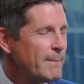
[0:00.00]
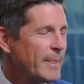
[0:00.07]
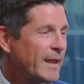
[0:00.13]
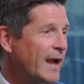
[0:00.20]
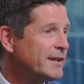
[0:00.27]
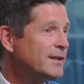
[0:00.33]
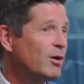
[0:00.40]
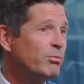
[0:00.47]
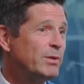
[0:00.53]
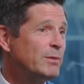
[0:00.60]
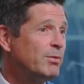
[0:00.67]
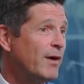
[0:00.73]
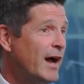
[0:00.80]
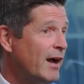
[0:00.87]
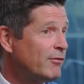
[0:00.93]
I tell
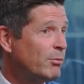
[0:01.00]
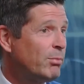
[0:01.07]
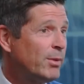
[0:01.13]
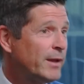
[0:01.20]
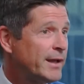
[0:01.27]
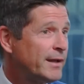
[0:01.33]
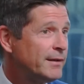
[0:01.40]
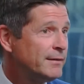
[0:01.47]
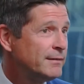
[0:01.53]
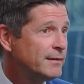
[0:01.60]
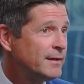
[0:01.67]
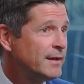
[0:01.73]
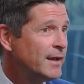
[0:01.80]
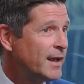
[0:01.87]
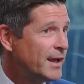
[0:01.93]
people, have a plan
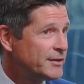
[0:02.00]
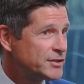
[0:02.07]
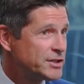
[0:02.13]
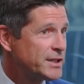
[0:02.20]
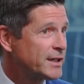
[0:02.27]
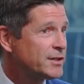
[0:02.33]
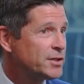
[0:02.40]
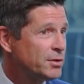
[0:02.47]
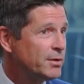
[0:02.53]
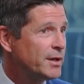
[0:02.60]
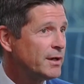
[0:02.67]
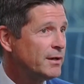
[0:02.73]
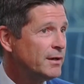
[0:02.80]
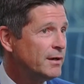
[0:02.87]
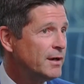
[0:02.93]
and stick to it.
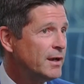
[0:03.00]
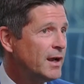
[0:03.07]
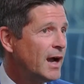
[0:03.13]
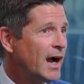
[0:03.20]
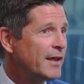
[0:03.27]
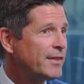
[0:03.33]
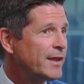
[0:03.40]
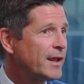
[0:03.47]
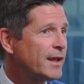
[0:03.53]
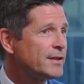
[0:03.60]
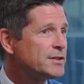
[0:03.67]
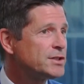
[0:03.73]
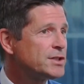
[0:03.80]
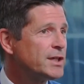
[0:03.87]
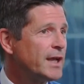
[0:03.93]
I think
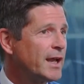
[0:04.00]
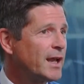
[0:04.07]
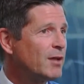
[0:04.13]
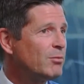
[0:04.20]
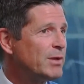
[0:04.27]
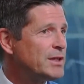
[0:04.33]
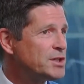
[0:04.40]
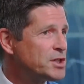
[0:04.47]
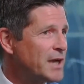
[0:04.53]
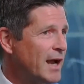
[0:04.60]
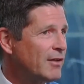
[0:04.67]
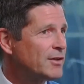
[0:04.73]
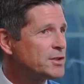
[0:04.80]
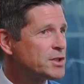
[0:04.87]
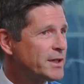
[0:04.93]
it can be
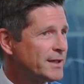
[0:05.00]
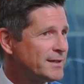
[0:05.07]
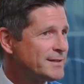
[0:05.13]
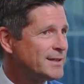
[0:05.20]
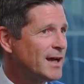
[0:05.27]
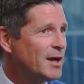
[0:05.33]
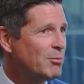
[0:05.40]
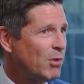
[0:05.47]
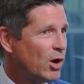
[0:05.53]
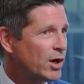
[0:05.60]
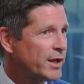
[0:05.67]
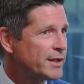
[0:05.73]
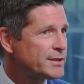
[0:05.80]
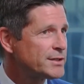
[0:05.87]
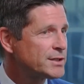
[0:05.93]
challenging to time
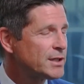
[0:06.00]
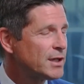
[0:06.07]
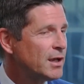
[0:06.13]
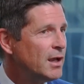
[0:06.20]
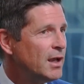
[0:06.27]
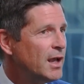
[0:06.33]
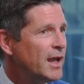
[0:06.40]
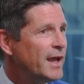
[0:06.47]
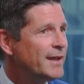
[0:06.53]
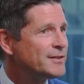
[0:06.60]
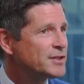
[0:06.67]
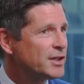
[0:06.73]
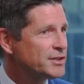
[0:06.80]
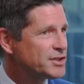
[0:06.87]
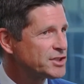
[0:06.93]
markets. It's
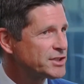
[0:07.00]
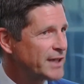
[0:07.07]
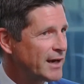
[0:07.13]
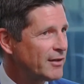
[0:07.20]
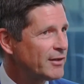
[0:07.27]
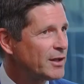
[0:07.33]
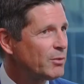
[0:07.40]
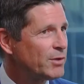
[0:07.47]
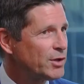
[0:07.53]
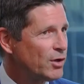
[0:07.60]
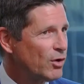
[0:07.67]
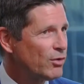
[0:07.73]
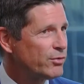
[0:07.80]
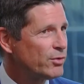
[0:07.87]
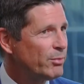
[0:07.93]
unsettling when you go
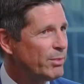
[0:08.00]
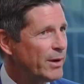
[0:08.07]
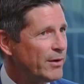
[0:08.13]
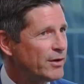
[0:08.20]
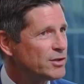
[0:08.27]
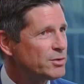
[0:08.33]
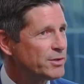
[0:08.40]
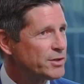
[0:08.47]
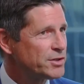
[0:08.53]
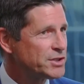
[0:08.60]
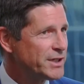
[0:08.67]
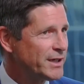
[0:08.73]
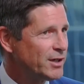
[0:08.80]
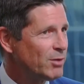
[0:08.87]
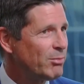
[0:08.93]
through periods where you're
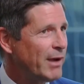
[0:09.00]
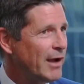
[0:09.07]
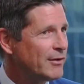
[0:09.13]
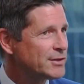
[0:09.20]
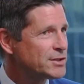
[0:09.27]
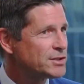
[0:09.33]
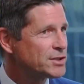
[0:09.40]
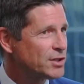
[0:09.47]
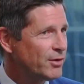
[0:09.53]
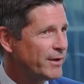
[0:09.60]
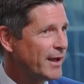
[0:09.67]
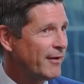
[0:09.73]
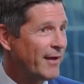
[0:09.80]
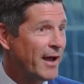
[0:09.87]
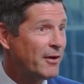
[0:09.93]
seeing your balances go
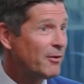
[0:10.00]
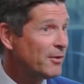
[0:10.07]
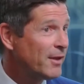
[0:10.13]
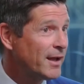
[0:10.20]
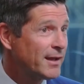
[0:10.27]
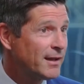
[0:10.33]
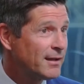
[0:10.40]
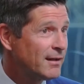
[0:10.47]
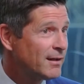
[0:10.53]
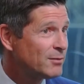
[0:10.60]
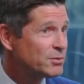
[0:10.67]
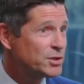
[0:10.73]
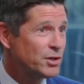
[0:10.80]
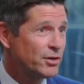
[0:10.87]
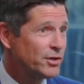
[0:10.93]
down. I don't like it. I'm
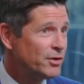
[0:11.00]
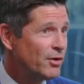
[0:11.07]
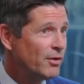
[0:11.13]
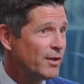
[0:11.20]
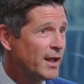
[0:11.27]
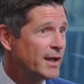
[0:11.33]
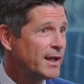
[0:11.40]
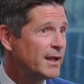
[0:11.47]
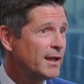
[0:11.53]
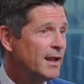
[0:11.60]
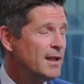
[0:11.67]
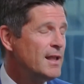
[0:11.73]
sure you don't like it.